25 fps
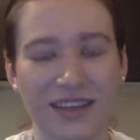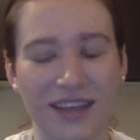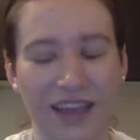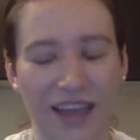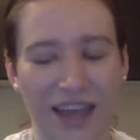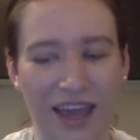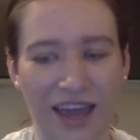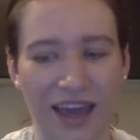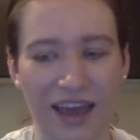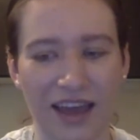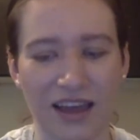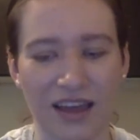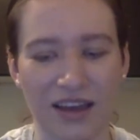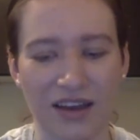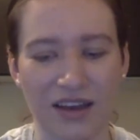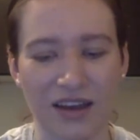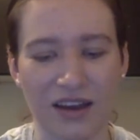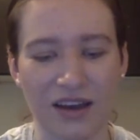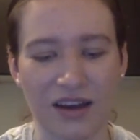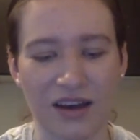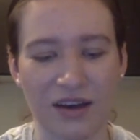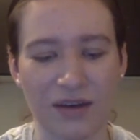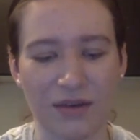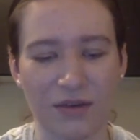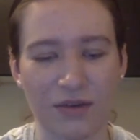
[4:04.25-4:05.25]
and
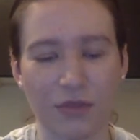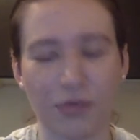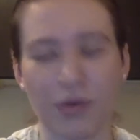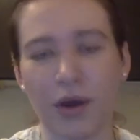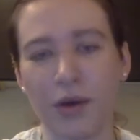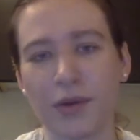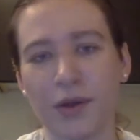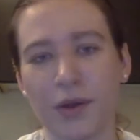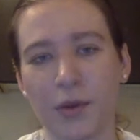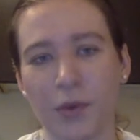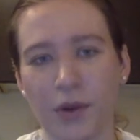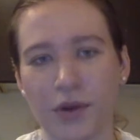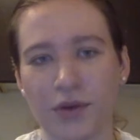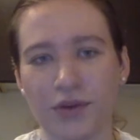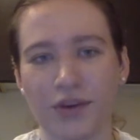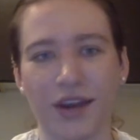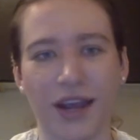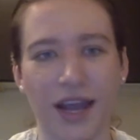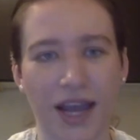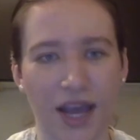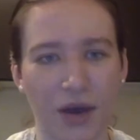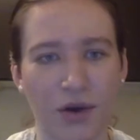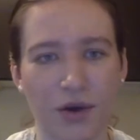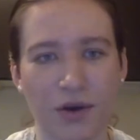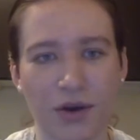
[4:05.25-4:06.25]
you're probably wondering,
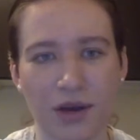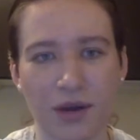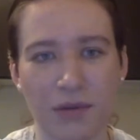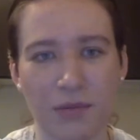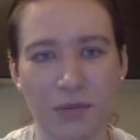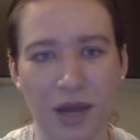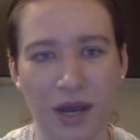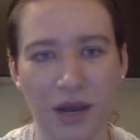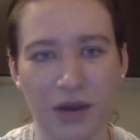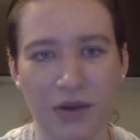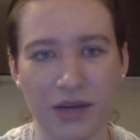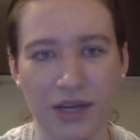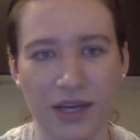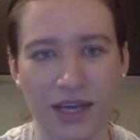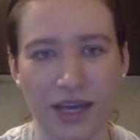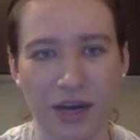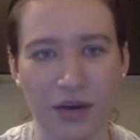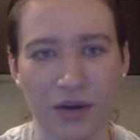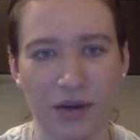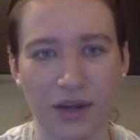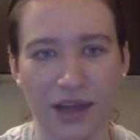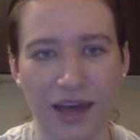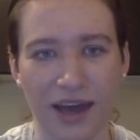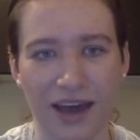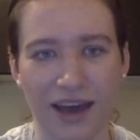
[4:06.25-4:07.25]
how am I going to
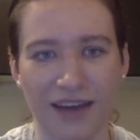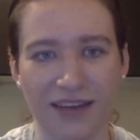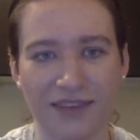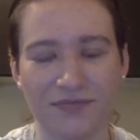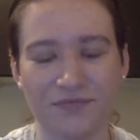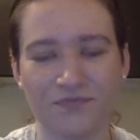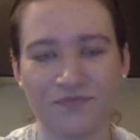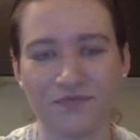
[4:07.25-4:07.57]
carry that?